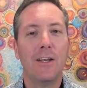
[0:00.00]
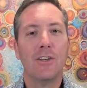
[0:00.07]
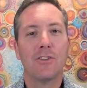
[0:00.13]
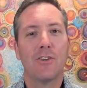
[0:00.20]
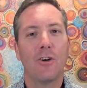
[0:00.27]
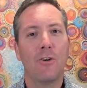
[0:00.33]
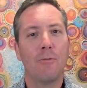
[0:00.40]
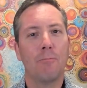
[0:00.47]

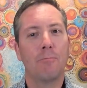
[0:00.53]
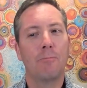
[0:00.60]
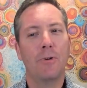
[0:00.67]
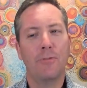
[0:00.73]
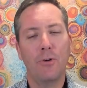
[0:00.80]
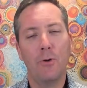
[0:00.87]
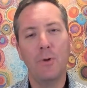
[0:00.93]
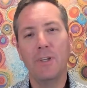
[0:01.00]
So
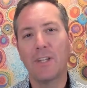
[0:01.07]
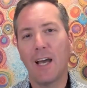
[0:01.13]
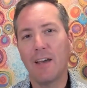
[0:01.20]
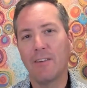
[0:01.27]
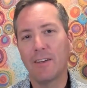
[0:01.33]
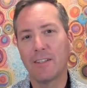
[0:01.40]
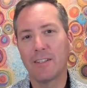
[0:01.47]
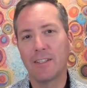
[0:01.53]
before we
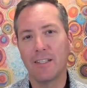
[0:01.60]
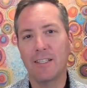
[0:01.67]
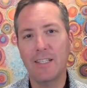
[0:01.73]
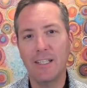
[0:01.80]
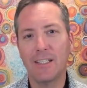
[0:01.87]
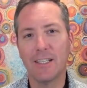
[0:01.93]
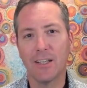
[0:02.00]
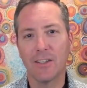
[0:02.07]
dive into the
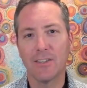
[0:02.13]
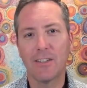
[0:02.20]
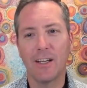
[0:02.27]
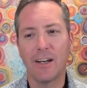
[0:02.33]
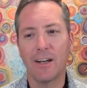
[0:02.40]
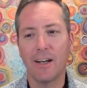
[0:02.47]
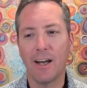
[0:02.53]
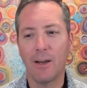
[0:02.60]
details
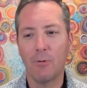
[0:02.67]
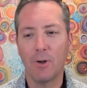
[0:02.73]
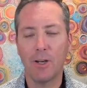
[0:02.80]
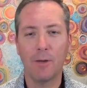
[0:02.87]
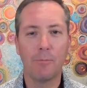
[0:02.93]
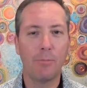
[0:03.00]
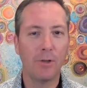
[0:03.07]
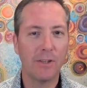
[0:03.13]
there, I want
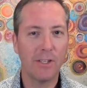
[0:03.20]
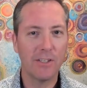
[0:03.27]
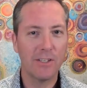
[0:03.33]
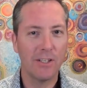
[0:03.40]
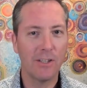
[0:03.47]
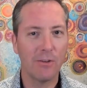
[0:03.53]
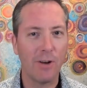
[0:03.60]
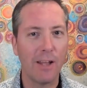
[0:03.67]
to put this
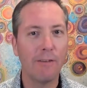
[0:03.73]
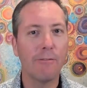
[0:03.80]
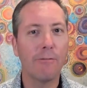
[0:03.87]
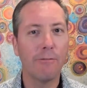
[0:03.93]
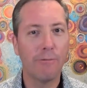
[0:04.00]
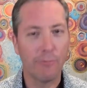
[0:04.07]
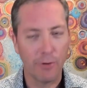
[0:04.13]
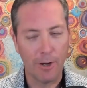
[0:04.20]
in the right
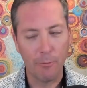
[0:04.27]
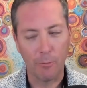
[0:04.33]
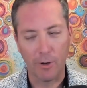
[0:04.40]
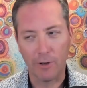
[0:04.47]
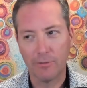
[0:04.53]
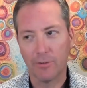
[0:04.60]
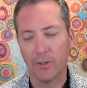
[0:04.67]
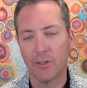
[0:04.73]

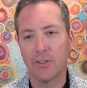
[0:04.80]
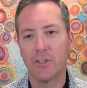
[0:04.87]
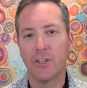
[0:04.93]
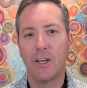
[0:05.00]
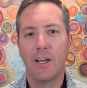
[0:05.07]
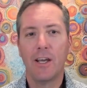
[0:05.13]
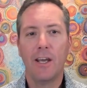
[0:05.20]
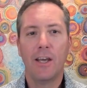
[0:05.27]
framework first.
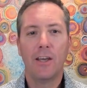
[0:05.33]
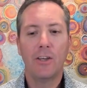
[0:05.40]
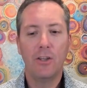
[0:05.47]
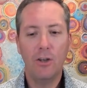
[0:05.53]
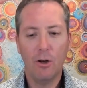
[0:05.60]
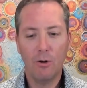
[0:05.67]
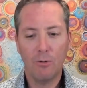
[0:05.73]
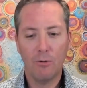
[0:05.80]
You
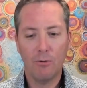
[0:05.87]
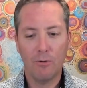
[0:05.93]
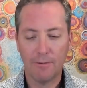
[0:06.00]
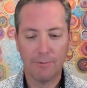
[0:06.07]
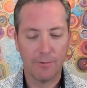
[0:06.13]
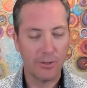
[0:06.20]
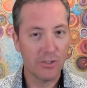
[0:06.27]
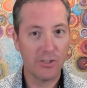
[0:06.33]
know,
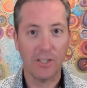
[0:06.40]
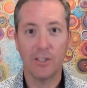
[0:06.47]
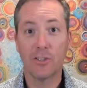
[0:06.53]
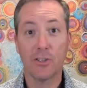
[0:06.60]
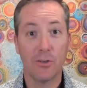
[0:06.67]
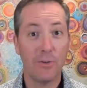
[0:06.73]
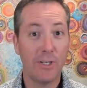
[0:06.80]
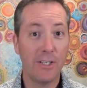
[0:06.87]
for
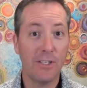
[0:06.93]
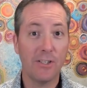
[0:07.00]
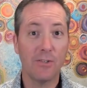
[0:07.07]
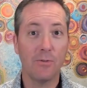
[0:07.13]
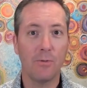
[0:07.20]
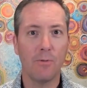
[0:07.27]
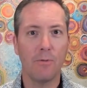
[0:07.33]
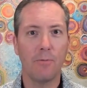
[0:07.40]

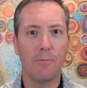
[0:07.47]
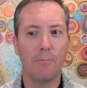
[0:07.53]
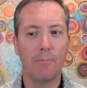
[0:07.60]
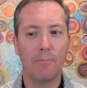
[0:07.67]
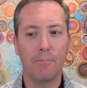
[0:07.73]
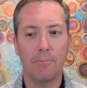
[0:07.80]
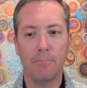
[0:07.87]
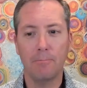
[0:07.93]
centuries,
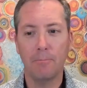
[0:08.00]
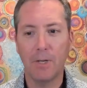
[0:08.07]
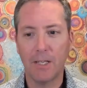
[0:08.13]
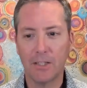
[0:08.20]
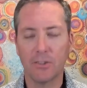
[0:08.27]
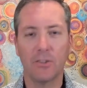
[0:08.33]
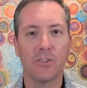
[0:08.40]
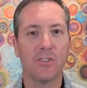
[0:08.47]

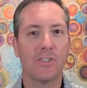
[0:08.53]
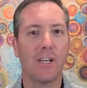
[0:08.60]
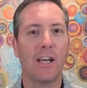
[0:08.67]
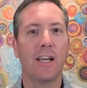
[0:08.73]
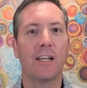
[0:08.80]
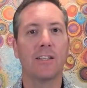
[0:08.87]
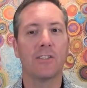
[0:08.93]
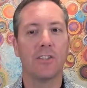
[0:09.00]
medical
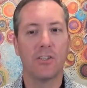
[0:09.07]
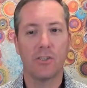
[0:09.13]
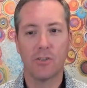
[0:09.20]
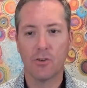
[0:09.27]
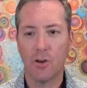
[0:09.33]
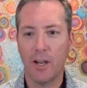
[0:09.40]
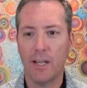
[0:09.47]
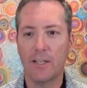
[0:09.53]
science is
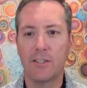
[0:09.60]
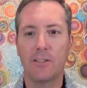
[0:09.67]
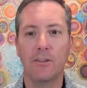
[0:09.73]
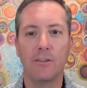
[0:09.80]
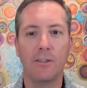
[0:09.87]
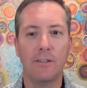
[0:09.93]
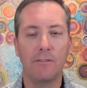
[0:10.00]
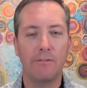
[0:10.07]
trying
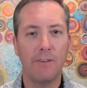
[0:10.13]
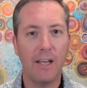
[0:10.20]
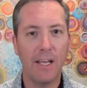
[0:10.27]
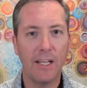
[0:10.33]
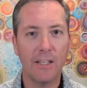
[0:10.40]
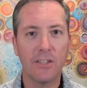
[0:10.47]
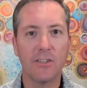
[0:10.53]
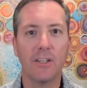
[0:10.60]
to
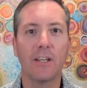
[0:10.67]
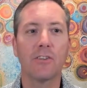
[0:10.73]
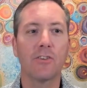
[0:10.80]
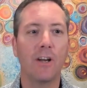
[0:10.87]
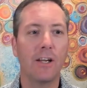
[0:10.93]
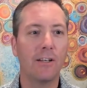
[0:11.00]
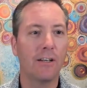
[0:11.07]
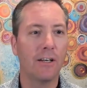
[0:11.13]
advance and
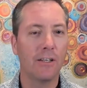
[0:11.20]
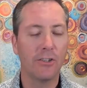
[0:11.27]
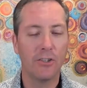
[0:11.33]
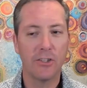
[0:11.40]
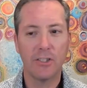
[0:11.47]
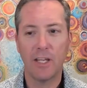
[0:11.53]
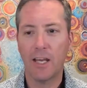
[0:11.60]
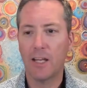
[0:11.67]
trying to
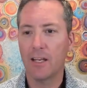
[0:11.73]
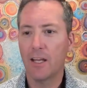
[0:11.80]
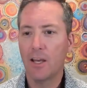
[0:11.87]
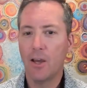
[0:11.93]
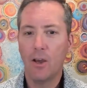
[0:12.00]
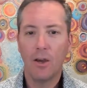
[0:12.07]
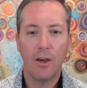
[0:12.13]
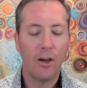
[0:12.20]
understand
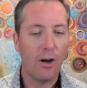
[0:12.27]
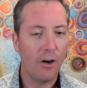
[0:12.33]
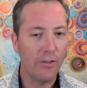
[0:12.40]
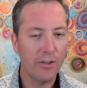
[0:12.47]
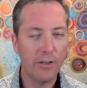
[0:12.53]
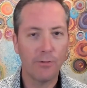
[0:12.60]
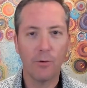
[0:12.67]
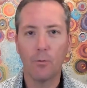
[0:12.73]
all
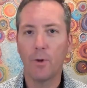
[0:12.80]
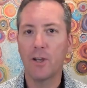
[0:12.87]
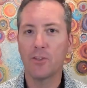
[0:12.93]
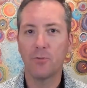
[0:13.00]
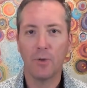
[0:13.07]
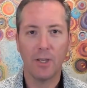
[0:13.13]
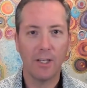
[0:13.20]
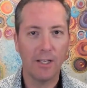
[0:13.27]
the different
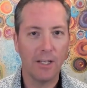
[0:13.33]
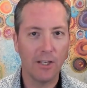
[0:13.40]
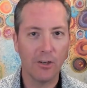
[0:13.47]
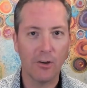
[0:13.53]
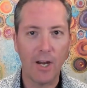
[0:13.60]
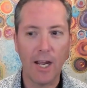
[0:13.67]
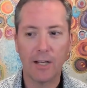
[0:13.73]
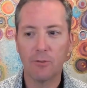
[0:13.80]
ways we can
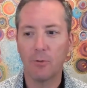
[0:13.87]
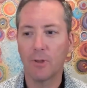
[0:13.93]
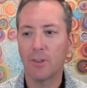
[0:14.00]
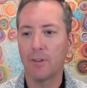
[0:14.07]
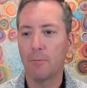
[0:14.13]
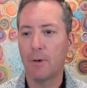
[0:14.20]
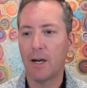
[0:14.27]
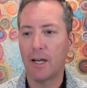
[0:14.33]
interact
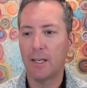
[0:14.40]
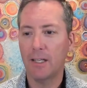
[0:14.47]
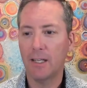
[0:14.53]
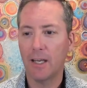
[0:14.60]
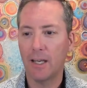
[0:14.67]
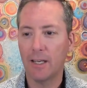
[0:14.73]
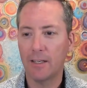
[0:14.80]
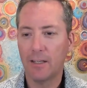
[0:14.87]
with the
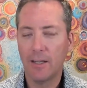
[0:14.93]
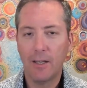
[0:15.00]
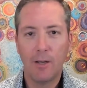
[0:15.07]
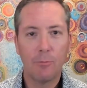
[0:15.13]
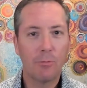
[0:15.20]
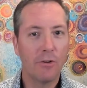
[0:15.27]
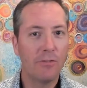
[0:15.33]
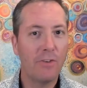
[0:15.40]
body and
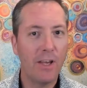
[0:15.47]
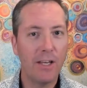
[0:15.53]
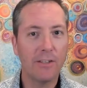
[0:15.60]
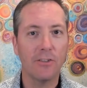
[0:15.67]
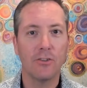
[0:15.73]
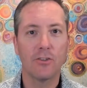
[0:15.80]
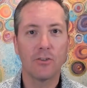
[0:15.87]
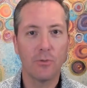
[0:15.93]

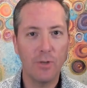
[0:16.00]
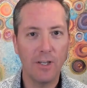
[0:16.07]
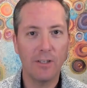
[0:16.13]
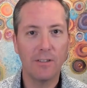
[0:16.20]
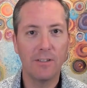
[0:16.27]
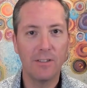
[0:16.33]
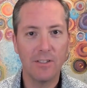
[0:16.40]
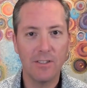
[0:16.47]
prevent and
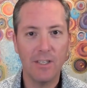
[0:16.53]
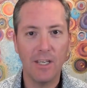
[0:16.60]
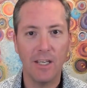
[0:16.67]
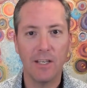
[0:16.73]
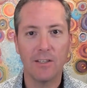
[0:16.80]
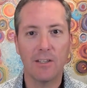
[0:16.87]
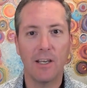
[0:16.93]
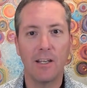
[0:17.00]
treat
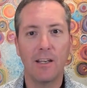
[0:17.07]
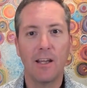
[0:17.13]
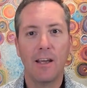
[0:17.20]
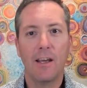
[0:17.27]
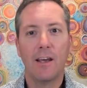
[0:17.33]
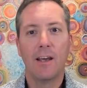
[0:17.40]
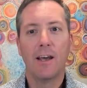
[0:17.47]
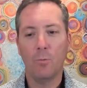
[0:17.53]
disease. And
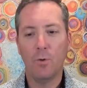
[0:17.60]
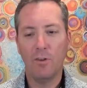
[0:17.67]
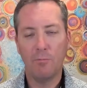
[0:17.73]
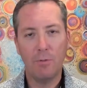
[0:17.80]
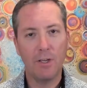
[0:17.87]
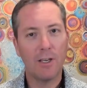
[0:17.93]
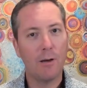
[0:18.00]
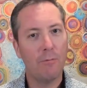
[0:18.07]

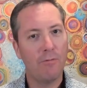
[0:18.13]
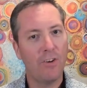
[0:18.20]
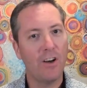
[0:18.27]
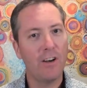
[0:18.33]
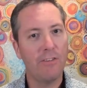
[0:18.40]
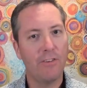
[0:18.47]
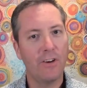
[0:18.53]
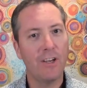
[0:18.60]
we've become
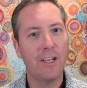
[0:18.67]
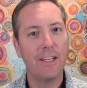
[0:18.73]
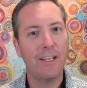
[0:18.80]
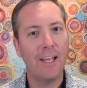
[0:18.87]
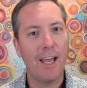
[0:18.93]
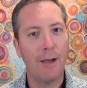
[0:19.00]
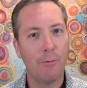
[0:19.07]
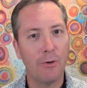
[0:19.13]
very, very
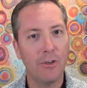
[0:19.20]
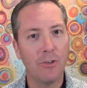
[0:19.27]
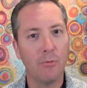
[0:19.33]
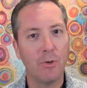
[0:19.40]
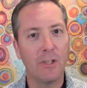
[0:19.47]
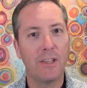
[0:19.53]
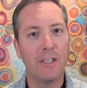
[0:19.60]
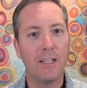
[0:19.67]
enamored
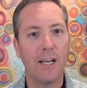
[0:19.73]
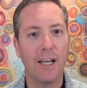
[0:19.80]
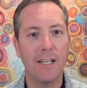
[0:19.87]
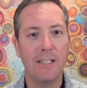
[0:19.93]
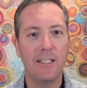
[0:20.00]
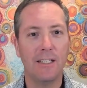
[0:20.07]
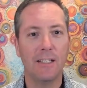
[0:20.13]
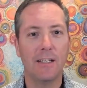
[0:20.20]
with the
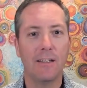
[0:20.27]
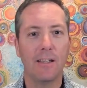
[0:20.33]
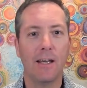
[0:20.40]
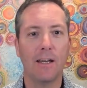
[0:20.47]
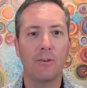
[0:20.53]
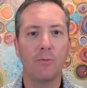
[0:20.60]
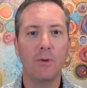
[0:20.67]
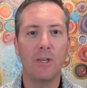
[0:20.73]
idea
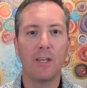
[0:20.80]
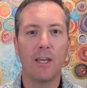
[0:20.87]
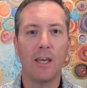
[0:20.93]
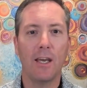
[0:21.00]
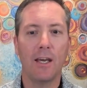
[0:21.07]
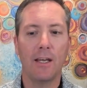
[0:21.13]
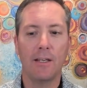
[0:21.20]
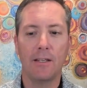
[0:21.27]
that we
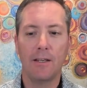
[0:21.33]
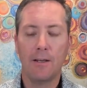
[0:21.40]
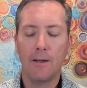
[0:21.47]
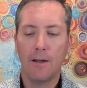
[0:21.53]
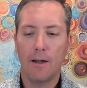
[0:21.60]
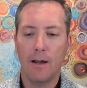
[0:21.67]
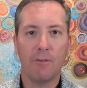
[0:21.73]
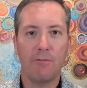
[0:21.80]
can
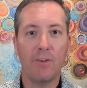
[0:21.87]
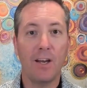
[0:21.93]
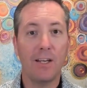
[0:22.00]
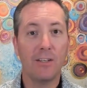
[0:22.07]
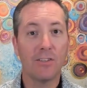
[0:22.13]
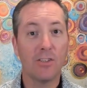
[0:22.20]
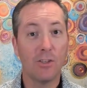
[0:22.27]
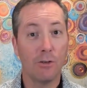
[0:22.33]

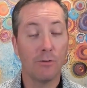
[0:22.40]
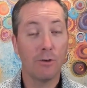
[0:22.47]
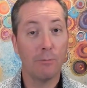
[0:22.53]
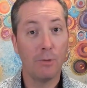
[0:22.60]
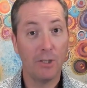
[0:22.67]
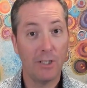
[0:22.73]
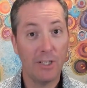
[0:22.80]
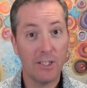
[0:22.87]
find silver
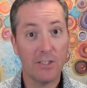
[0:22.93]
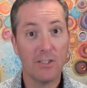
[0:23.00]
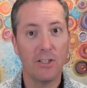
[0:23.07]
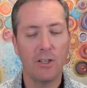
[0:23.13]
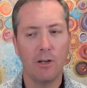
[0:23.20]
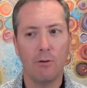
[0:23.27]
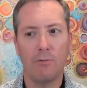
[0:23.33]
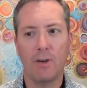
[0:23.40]
bullets,
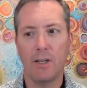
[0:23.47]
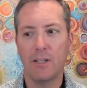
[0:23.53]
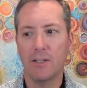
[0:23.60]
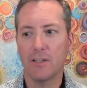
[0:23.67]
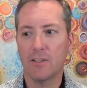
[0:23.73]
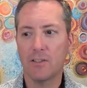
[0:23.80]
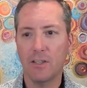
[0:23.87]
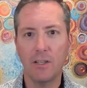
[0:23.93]
find
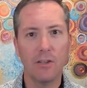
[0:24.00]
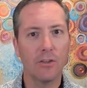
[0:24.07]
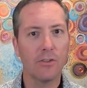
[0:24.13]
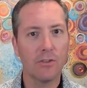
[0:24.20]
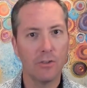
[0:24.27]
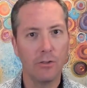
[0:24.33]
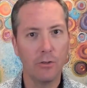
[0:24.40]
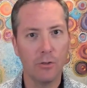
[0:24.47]
single
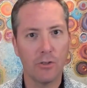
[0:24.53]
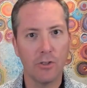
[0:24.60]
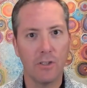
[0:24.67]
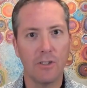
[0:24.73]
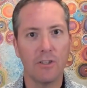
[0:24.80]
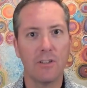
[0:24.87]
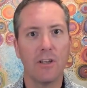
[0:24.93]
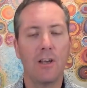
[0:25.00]

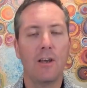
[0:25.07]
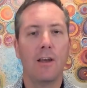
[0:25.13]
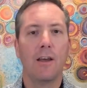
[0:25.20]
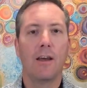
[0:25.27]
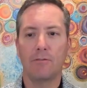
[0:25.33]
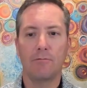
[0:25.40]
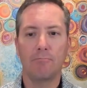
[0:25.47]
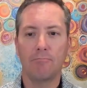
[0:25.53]
solutions,
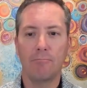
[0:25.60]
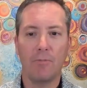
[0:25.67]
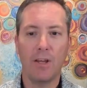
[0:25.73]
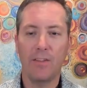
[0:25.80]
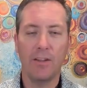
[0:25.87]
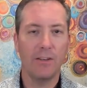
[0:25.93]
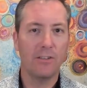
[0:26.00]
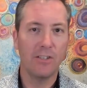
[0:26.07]

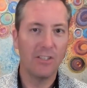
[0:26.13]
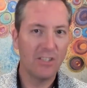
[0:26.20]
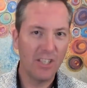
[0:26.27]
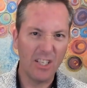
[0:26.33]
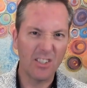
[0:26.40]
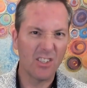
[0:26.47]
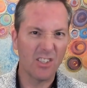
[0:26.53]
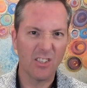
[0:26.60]
and that
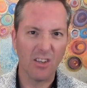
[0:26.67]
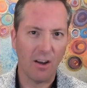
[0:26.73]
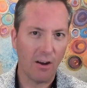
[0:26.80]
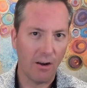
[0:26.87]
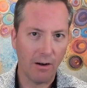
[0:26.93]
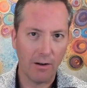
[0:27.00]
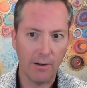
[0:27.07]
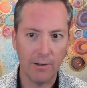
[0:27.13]
diseases
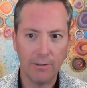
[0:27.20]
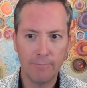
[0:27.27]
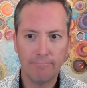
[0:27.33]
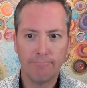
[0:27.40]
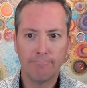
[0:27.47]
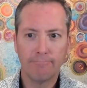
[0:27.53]
are